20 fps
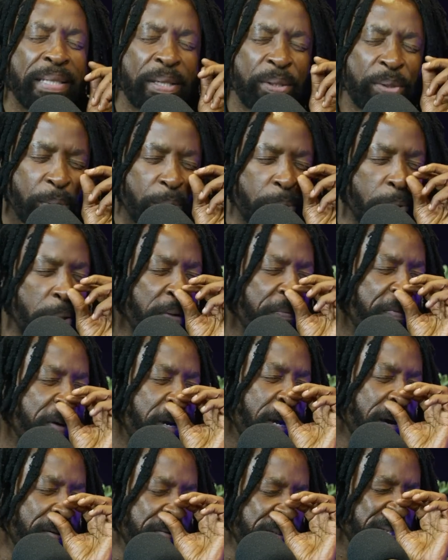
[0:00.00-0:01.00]
should not have
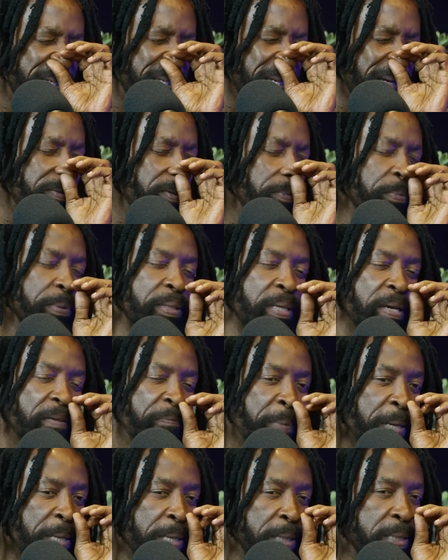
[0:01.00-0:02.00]
allowed itself to be saved
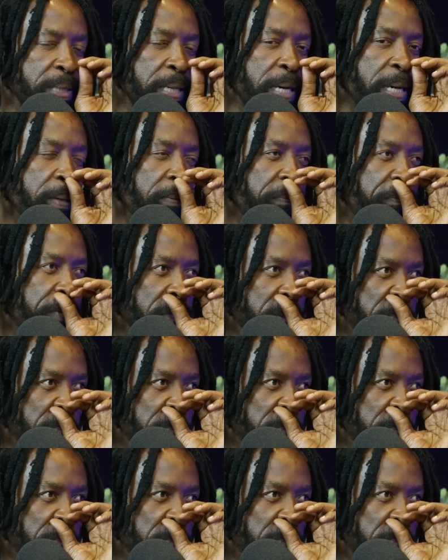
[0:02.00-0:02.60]
by the DA in the first